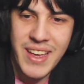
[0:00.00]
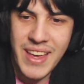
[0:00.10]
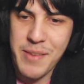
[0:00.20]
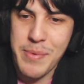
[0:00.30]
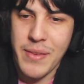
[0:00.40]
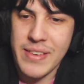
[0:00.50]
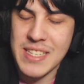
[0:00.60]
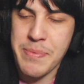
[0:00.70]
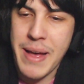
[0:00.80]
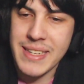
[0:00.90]
He'll be able to
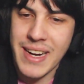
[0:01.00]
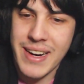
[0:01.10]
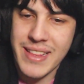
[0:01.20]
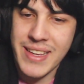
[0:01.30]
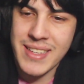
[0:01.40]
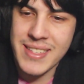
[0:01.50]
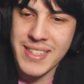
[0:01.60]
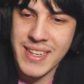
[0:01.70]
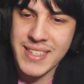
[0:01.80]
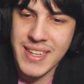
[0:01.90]
smash out of these
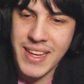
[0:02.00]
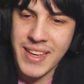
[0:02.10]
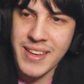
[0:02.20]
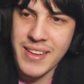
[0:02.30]
easily.